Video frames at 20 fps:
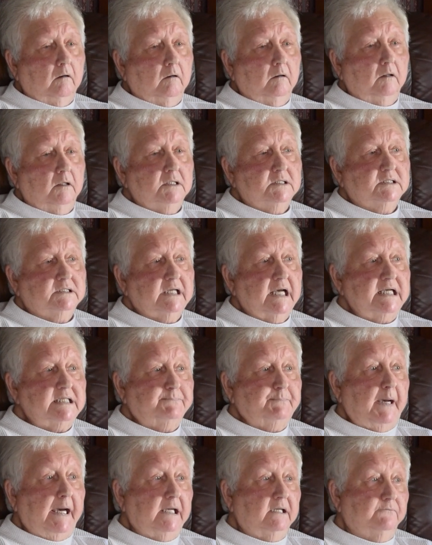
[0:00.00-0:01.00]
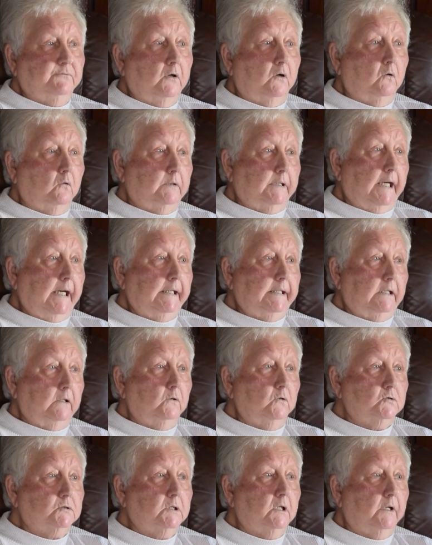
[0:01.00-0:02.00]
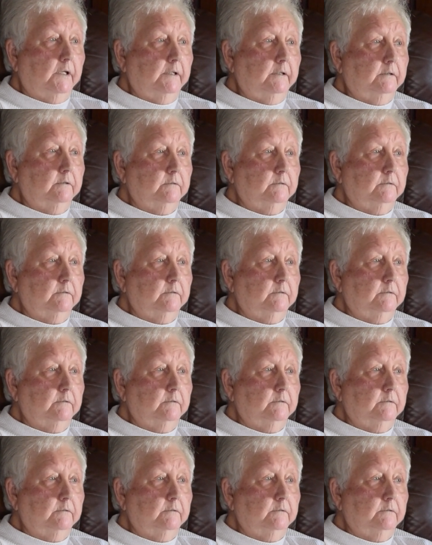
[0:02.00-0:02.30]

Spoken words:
It's back to fall down, it looks like.